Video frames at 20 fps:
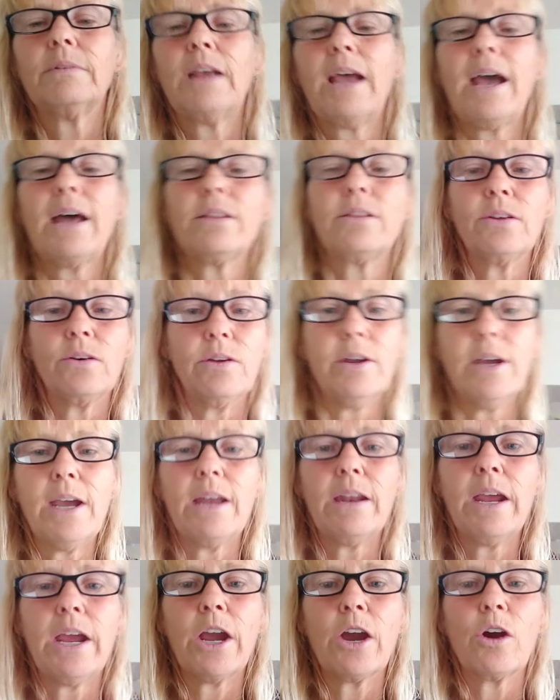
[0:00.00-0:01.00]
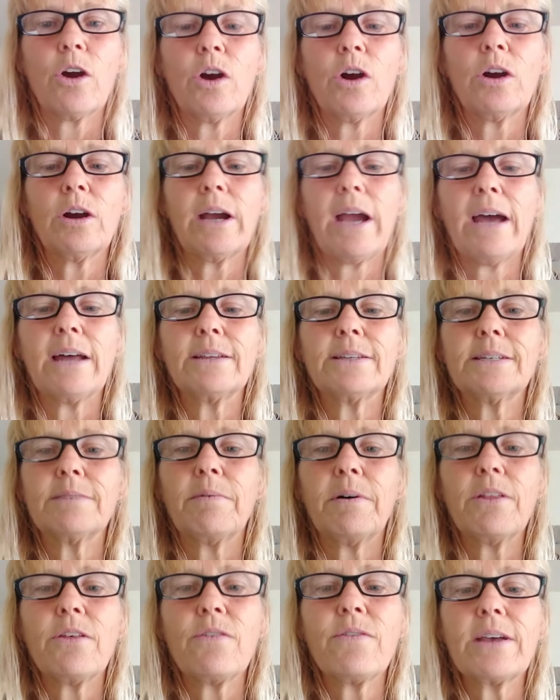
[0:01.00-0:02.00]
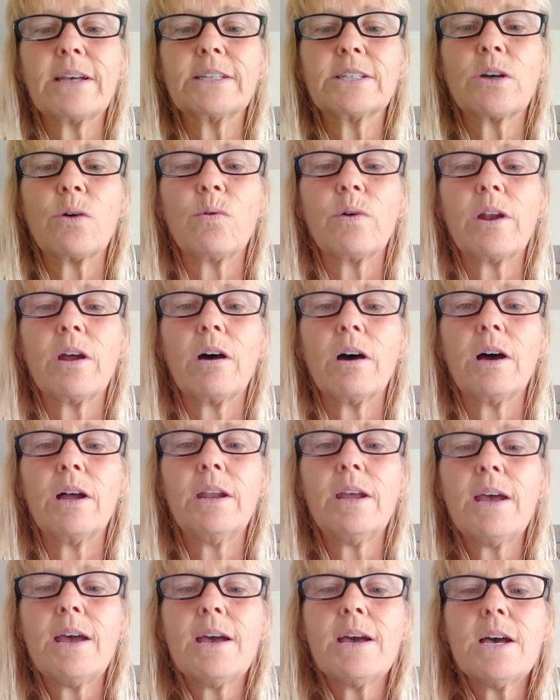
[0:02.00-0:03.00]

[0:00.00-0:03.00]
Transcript: had Luna in here, had some other things going on.